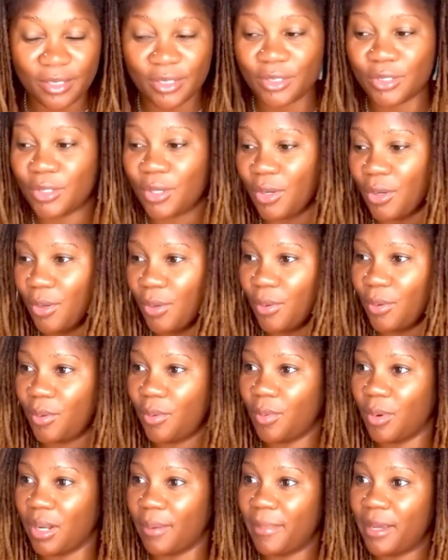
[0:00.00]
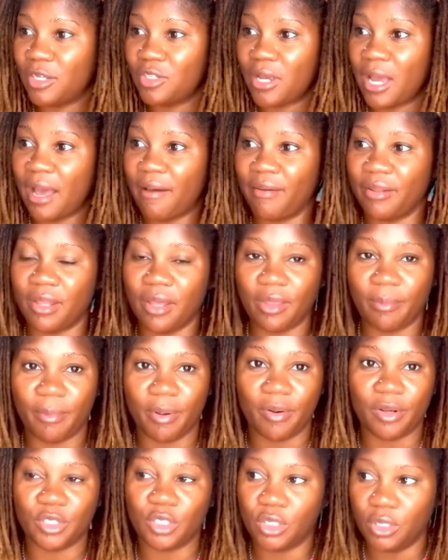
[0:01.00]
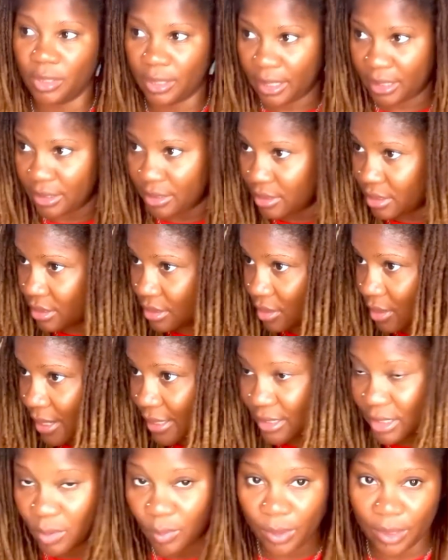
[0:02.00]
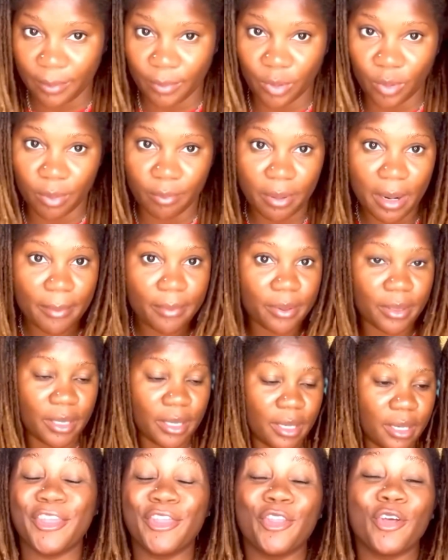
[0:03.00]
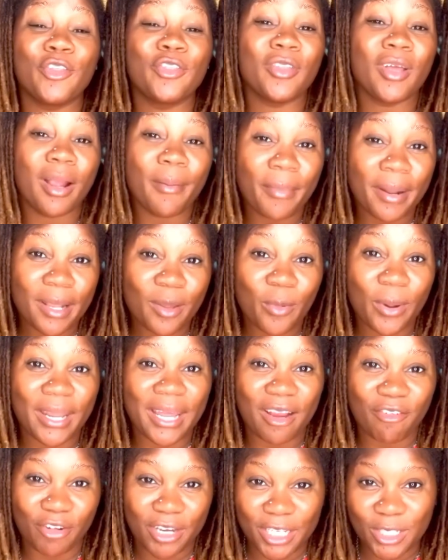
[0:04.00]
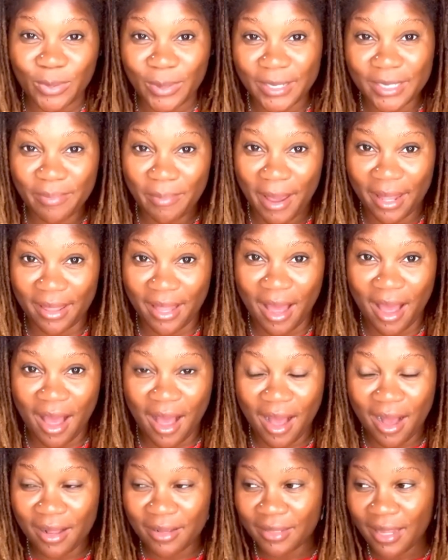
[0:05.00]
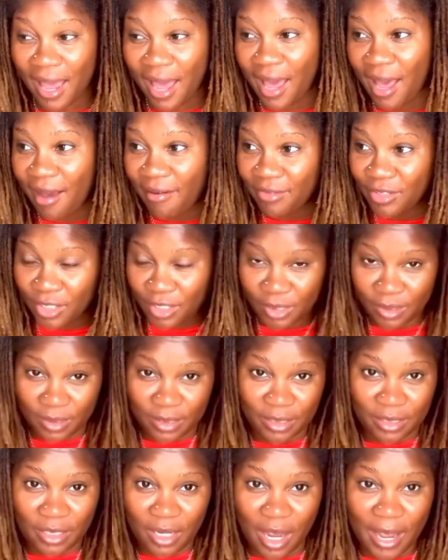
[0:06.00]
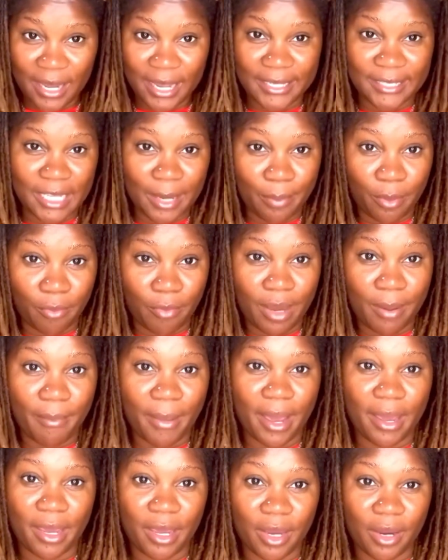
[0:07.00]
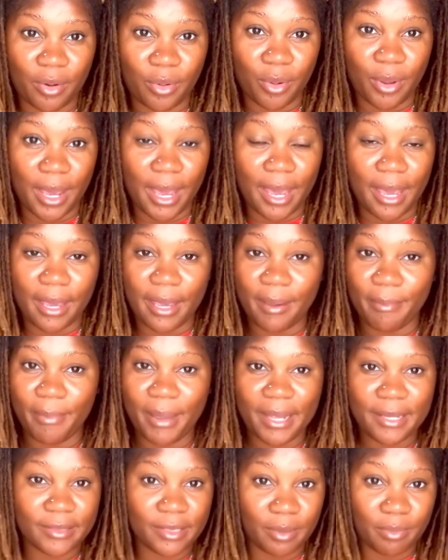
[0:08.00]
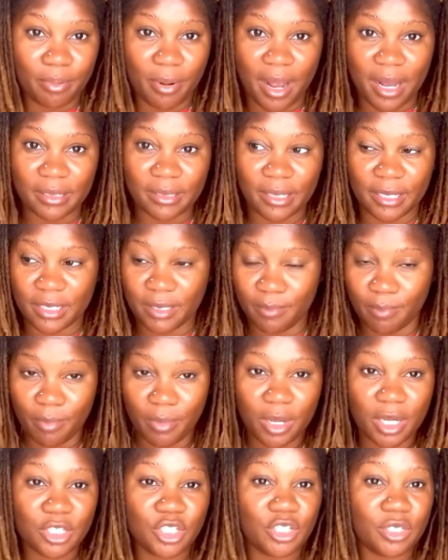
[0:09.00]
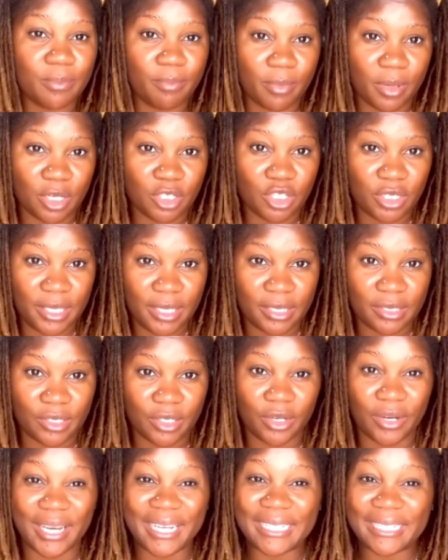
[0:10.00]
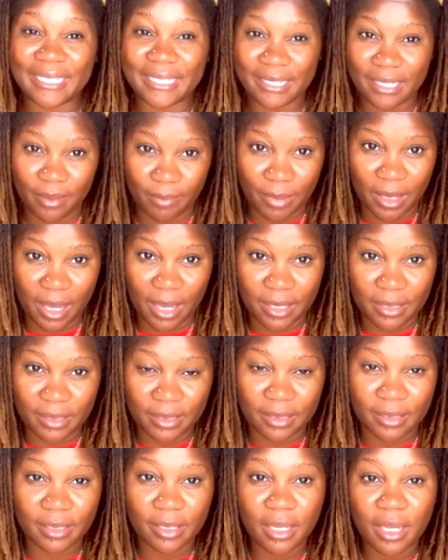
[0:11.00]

So I want to make sure I have another mirror to look into this so I see what I'm doing properly. Now, normally when I retwist my locks, I have to kind of separate my hair, okay? It makes the process much easier and seamless.